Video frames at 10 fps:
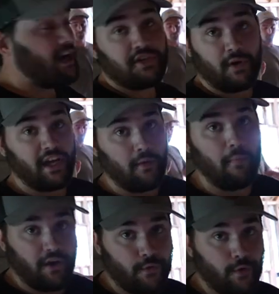actually putting in a
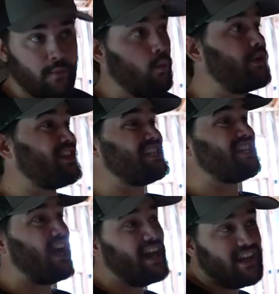mudroom with a
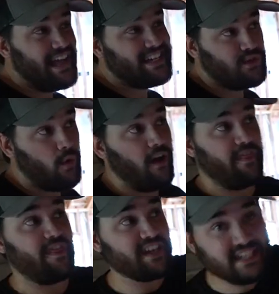sliding glass door
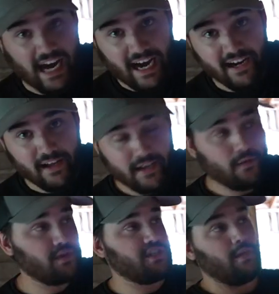on this side, which is